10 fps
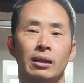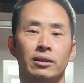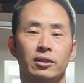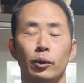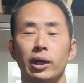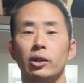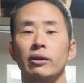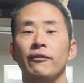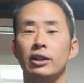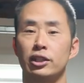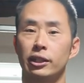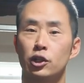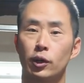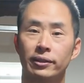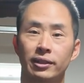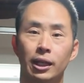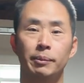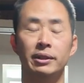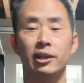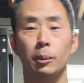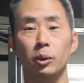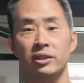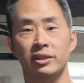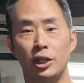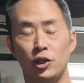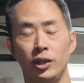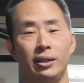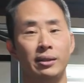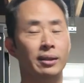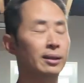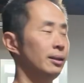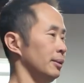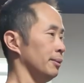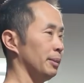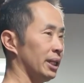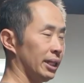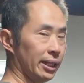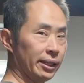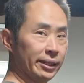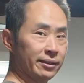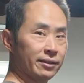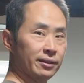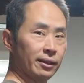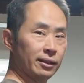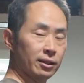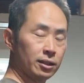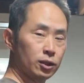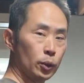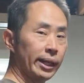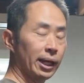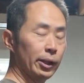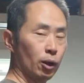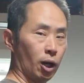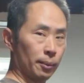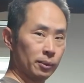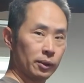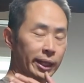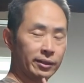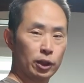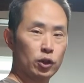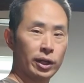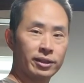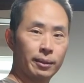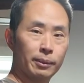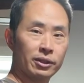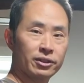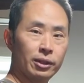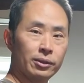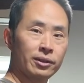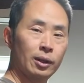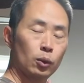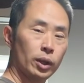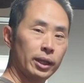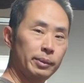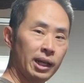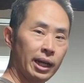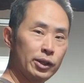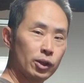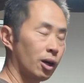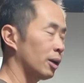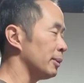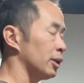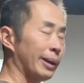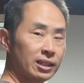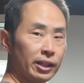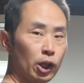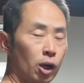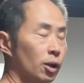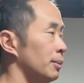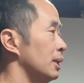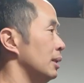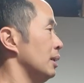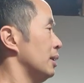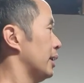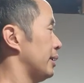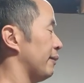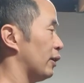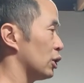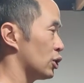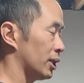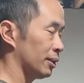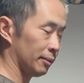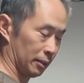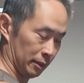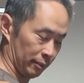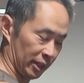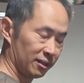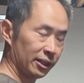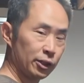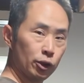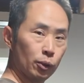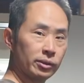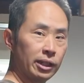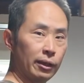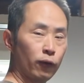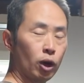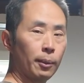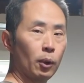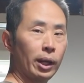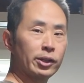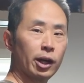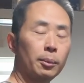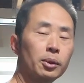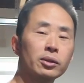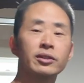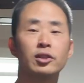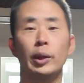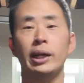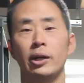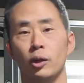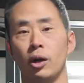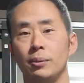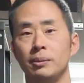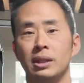So we all know the function of the tricep is elbow extension, meaning it's straightening out your arm, right? So your tricep muscles run behind your arm and the backside of your arm, and they function basically to rotate your forearm around your elbow to straighten out your arm.